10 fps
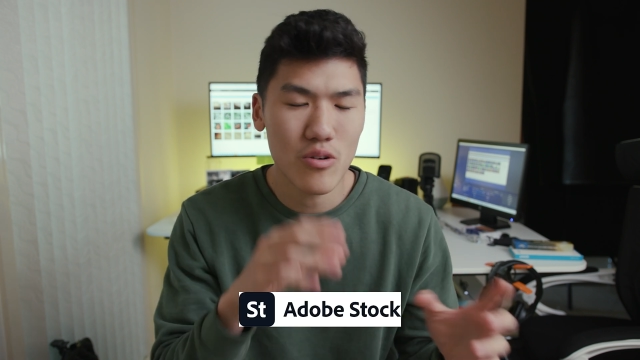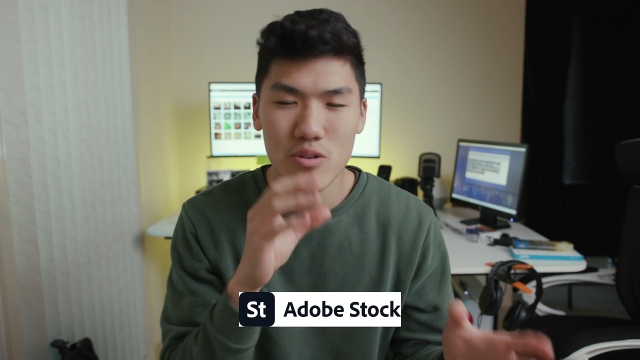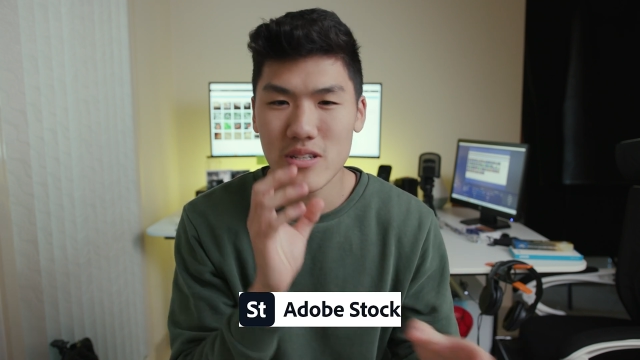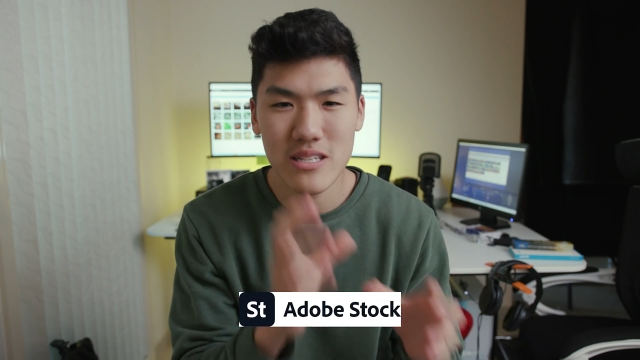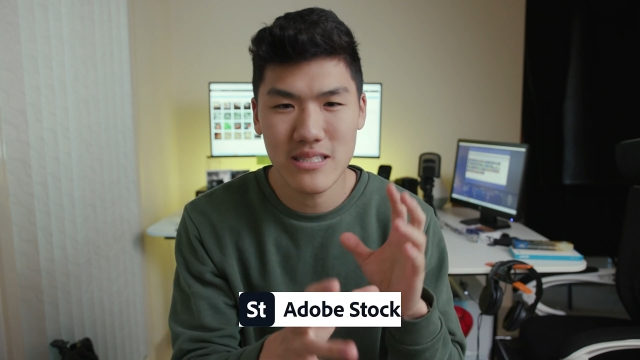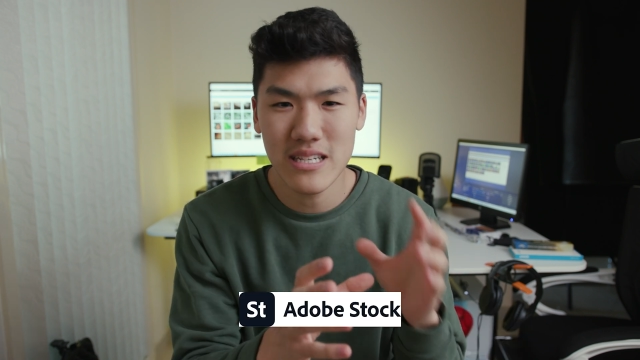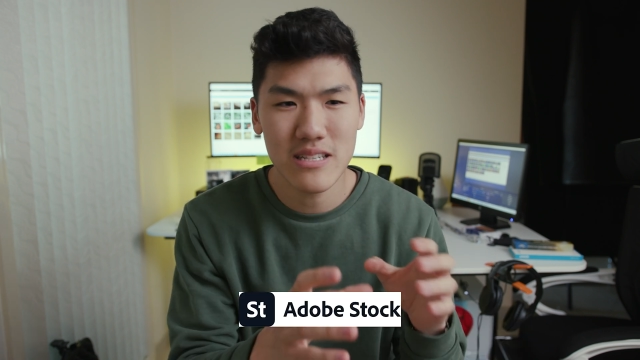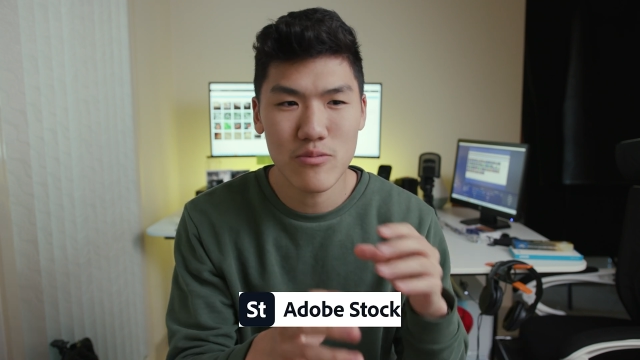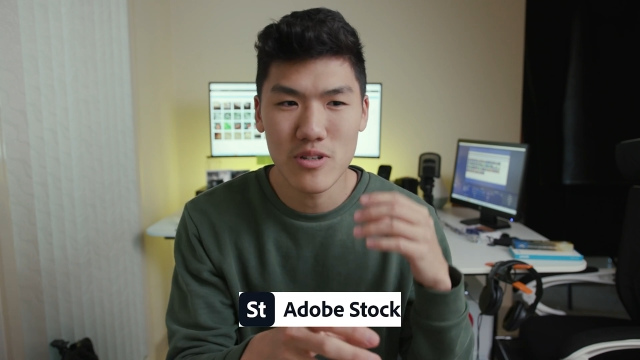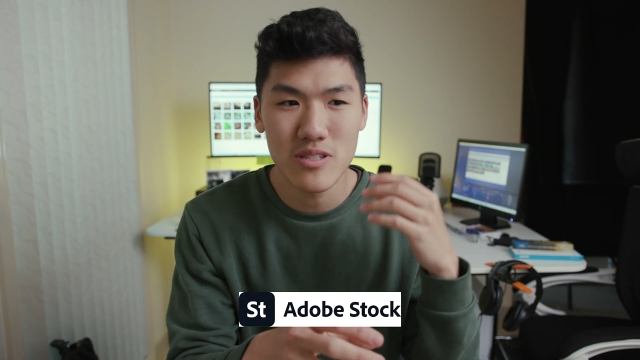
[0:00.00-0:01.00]
All it
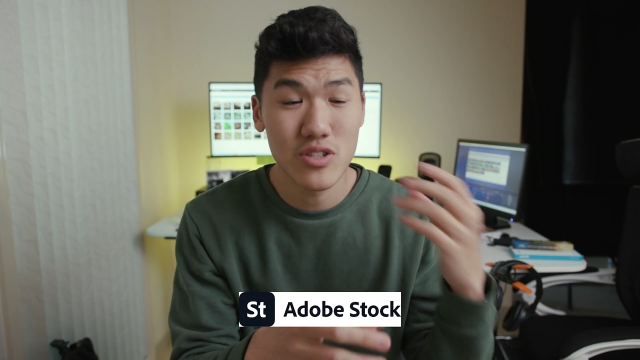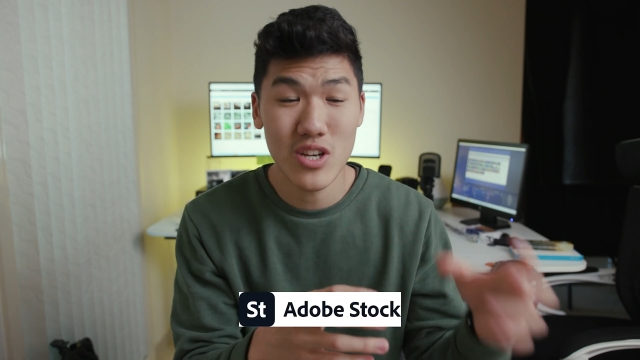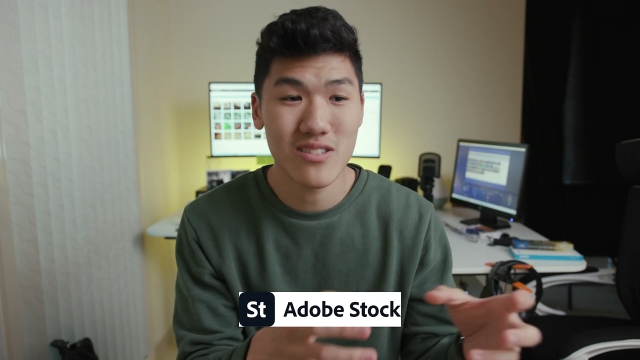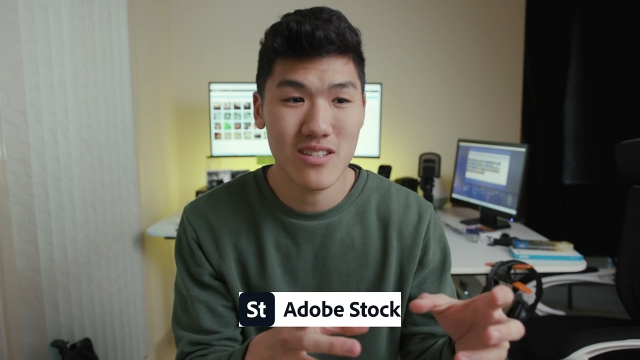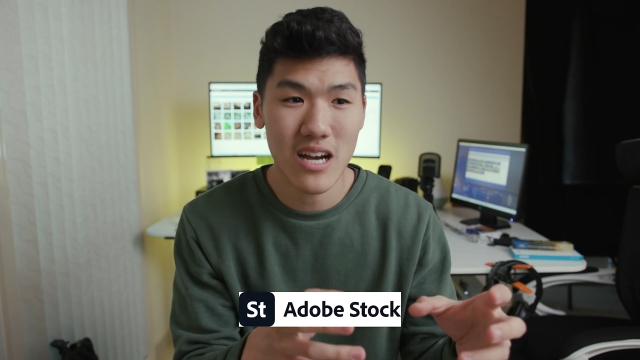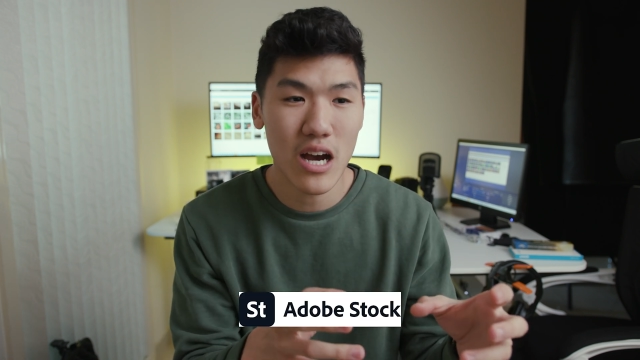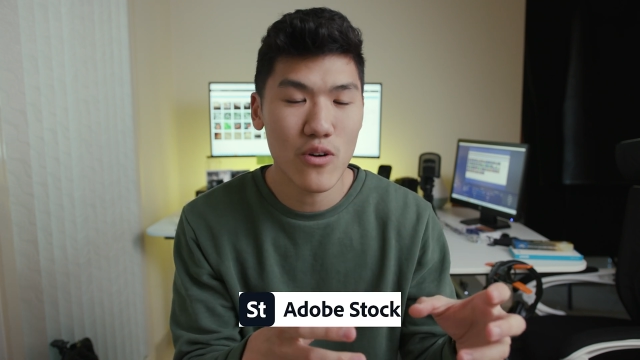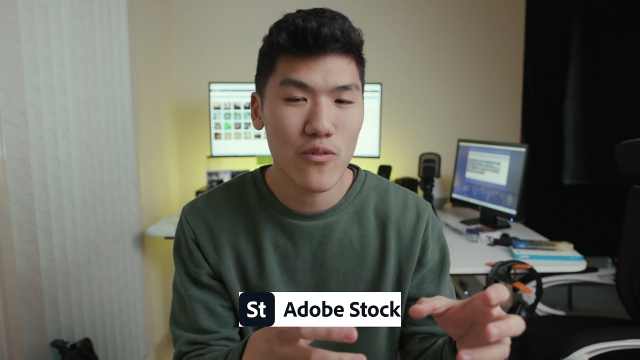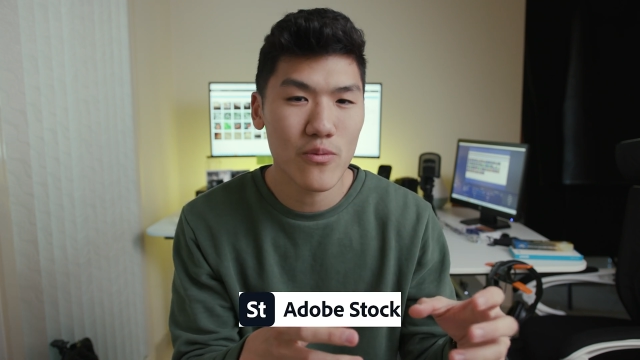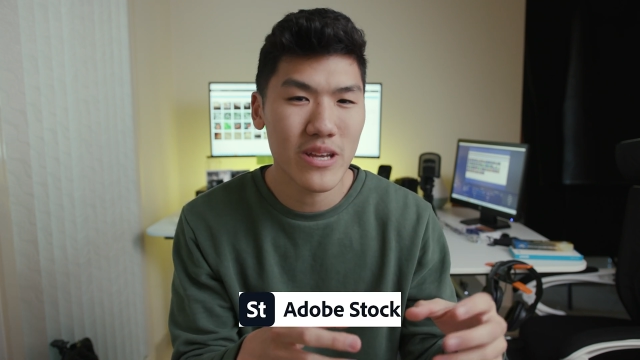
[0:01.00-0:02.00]
did was suggest a
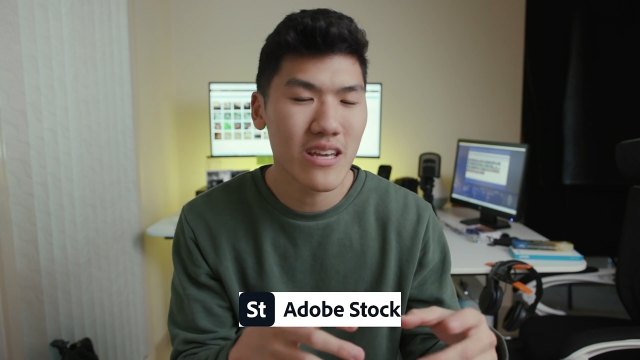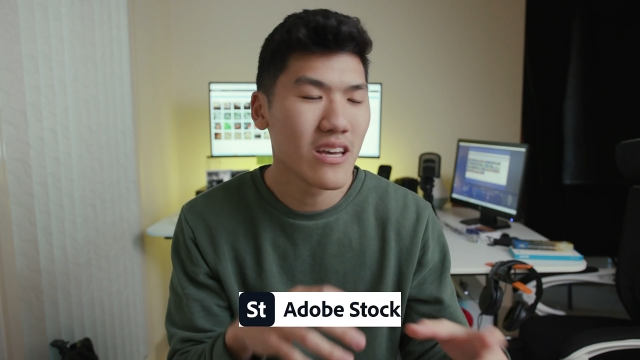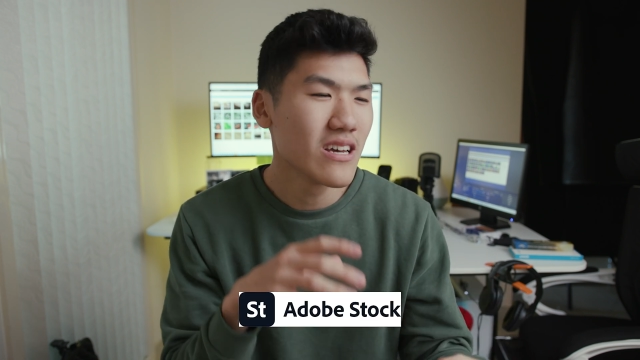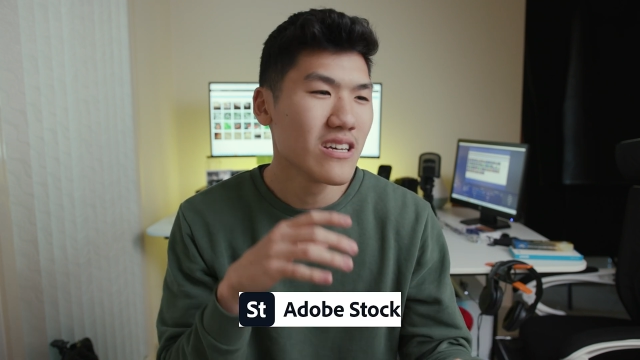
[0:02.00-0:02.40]
title for me.